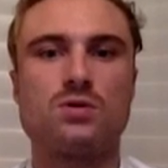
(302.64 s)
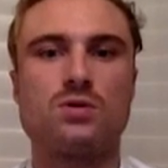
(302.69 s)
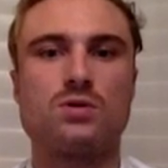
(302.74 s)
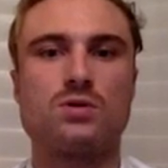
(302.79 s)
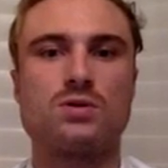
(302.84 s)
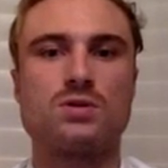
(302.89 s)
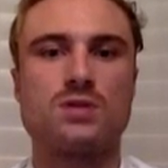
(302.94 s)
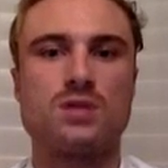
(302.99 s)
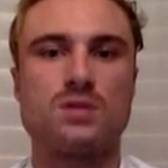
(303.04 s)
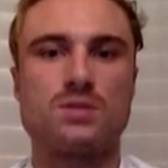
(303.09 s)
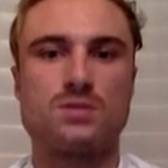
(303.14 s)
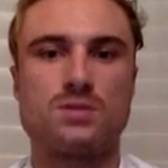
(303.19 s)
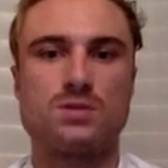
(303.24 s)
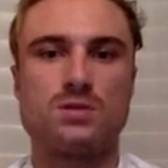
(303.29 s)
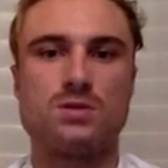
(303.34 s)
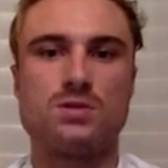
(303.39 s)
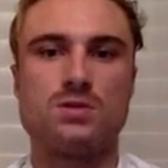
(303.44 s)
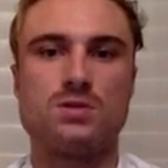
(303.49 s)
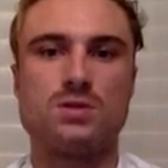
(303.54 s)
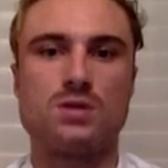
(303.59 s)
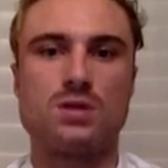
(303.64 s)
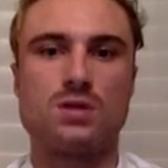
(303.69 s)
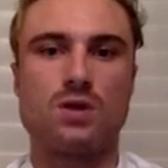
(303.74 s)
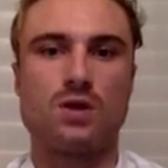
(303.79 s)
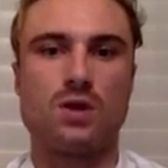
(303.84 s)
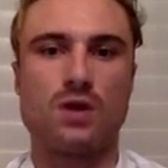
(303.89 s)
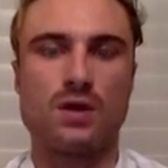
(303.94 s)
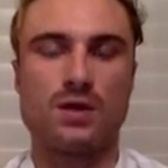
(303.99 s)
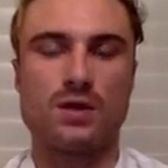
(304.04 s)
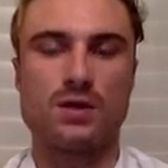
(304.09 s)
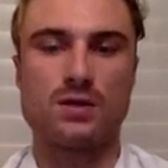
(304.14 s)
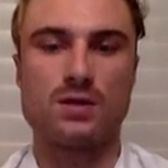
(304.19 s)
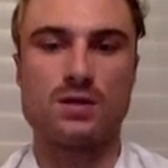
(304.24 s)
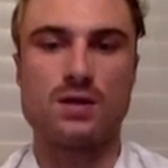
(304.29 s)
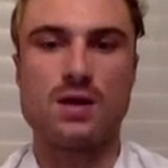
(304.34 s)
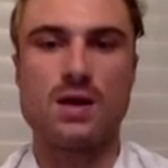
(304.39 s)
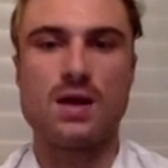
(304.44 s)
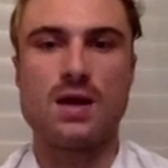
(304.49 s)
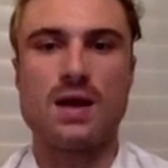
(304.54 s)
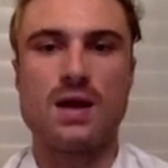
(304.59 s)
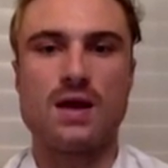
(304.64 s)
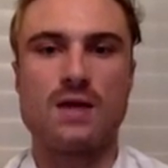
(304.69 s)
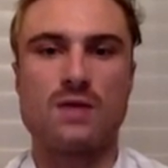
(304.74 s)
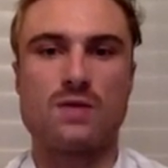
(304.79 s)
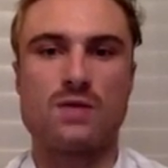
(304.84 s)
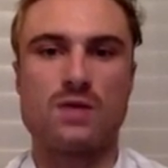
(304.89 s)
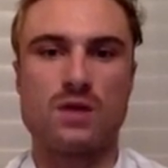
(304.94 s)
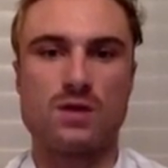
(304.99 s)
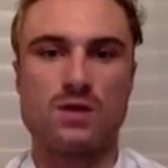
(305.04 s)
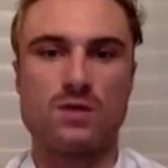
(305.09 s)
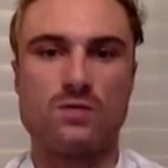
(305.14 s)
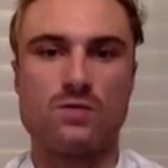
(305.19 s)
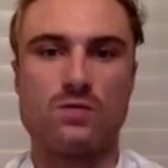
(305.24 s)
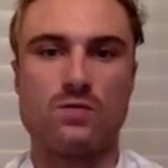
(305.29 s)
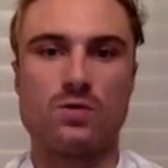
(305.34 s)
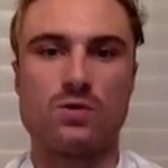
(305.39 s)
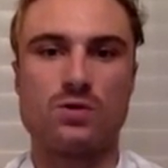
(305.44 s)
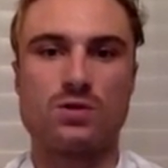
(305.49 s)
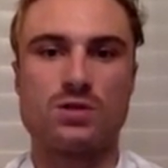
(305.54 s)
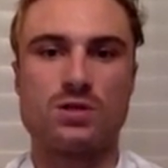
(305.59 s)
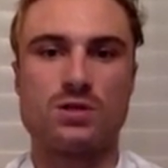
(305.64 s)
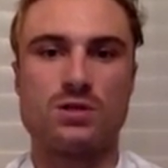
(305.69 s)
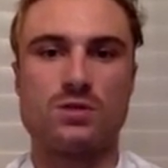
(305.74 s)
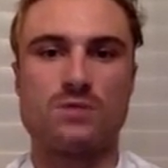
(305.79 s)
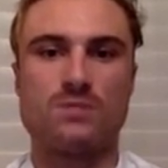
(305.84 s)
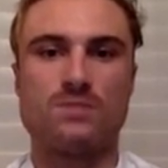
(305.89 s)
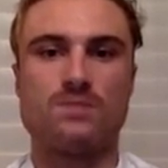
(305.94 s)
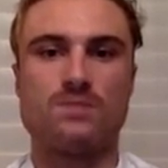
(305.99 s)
concepts used at Heineken, and thank you for watching.